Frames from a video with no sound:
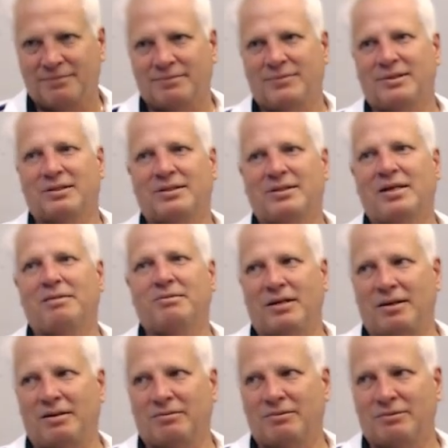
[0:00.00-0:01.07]
at the same
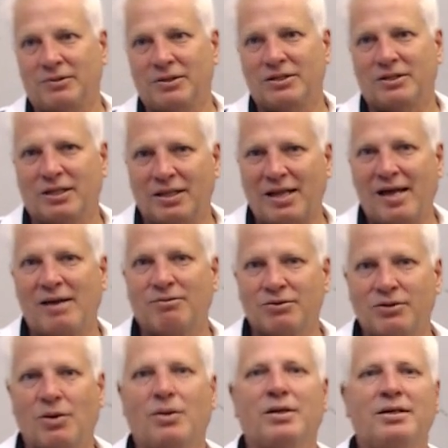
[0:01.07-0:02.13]
time, which the line was
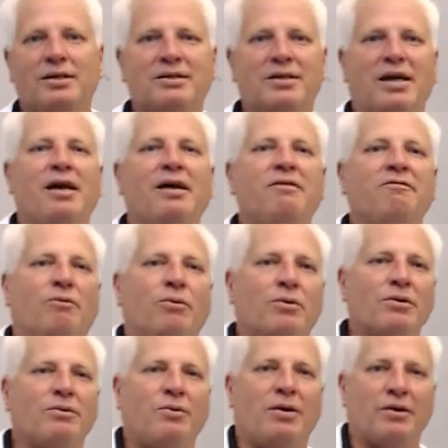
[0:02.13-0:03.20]
only designed for
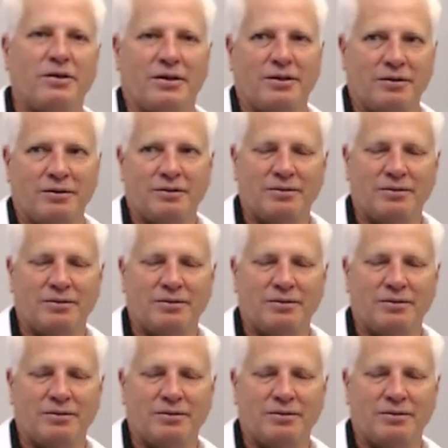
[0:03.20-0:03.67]
the water heater.